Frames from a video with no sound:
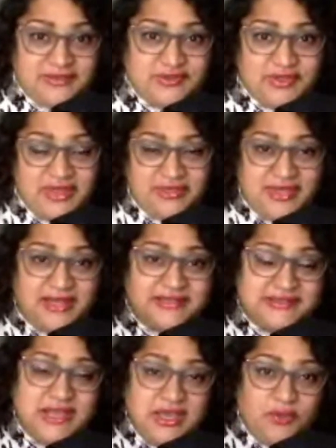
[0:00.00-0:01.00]
So
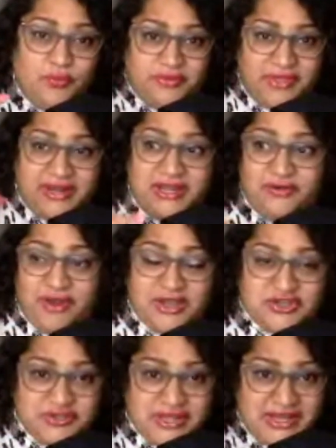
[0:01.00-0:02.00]
that's when that
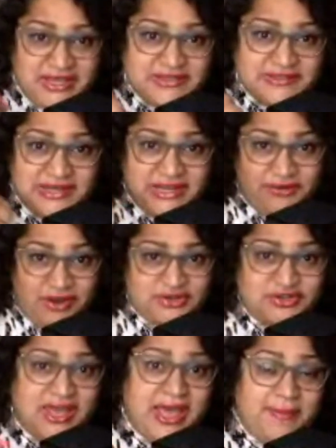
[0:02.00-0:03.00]
interaction, that instant
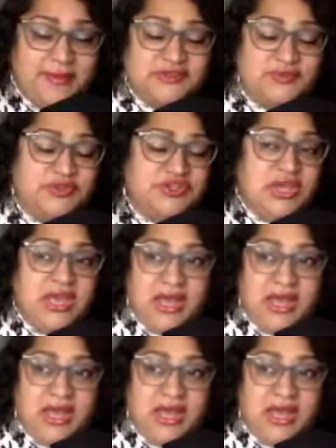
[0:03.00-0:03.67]
interaction happens, which